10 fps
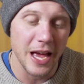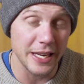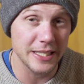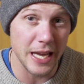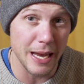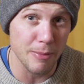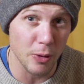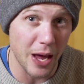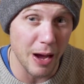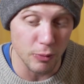and the same
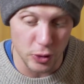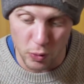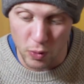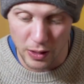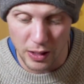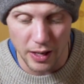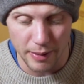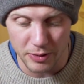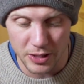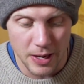on outdoor
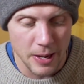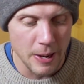climbs.